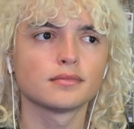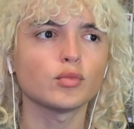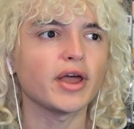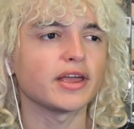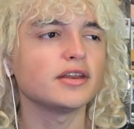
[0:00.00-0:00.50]

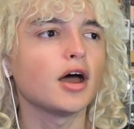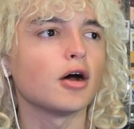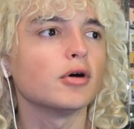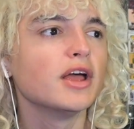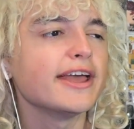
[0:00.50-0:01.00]
Wait,
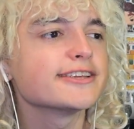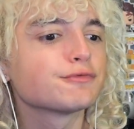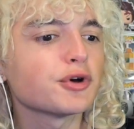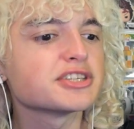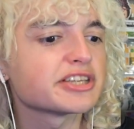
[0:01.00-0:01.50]
no. His
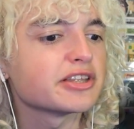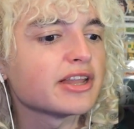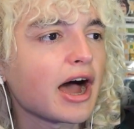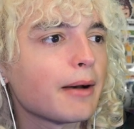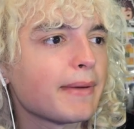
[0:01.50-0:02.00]
voice did
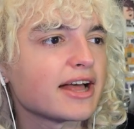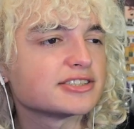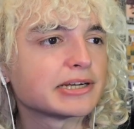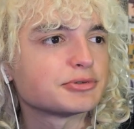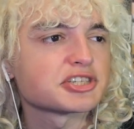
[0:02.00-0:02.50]
not
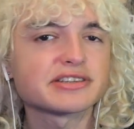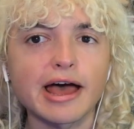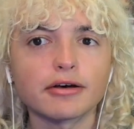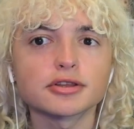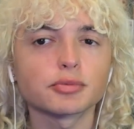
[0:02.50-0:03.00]
match up just
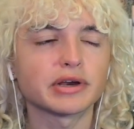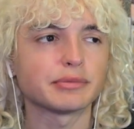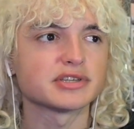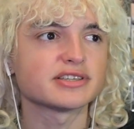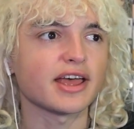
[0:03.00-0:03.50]
now to what he
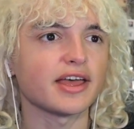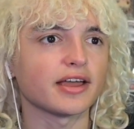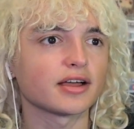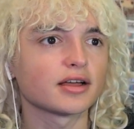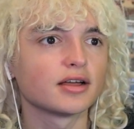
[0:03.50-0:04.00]
was
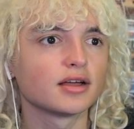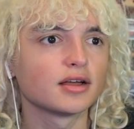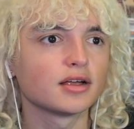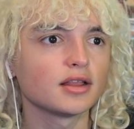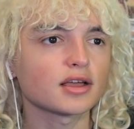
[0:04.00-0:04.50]
saying.
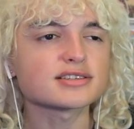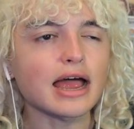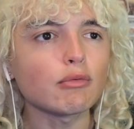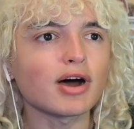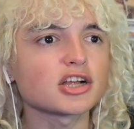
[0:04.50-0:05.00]
Because
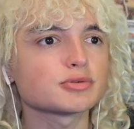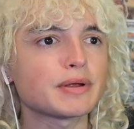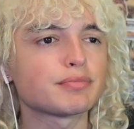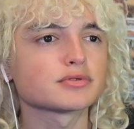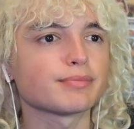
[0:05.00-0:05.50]
I watch
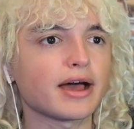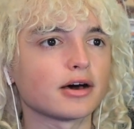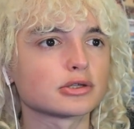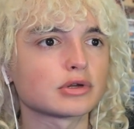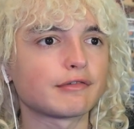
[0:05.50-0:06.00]
people's
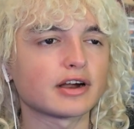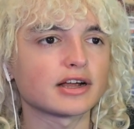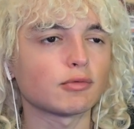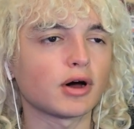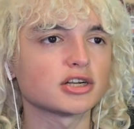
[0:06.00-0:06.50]
mouths whenever
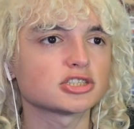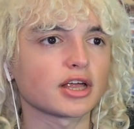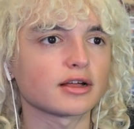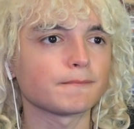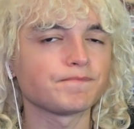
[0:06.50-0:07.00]
I watch,
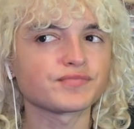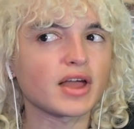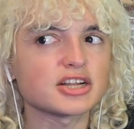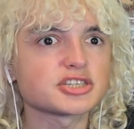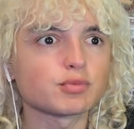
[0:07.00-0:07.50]
like,
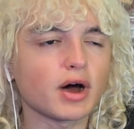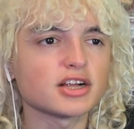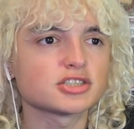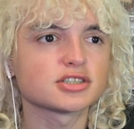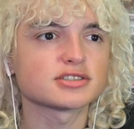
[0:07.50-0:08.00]
I just
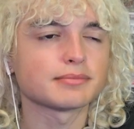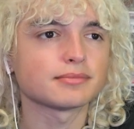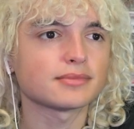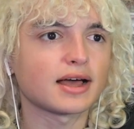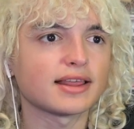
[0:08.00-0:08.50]
watch because
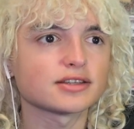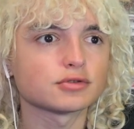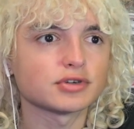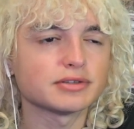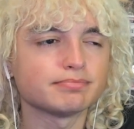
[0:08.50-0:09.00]
I like to
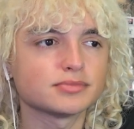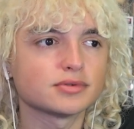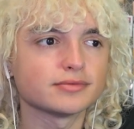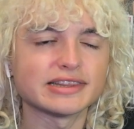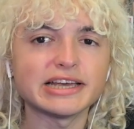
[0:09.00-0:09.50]
read
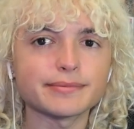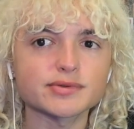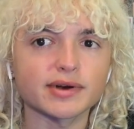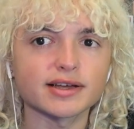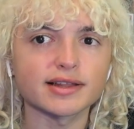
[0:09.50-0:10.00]
lips
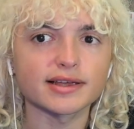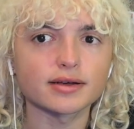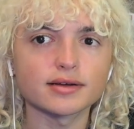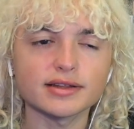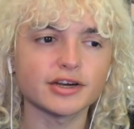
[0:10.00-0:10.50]
when I, like,
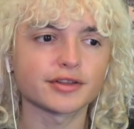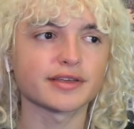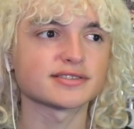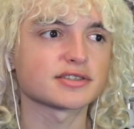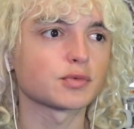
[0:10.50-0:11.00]
hear
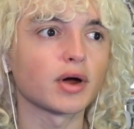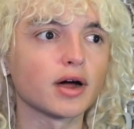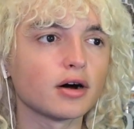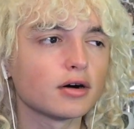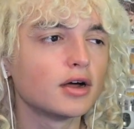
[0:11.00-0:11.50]
things as
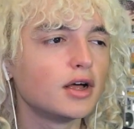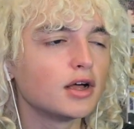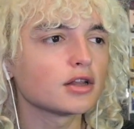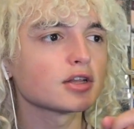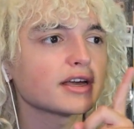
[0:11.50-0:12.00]
well.
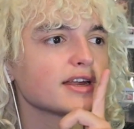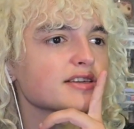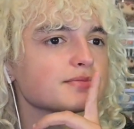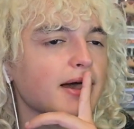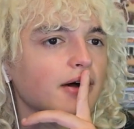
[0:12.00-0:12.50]
Look at
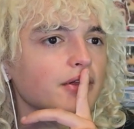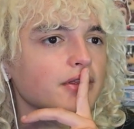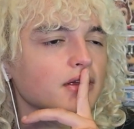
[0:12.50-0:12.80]
his mouth.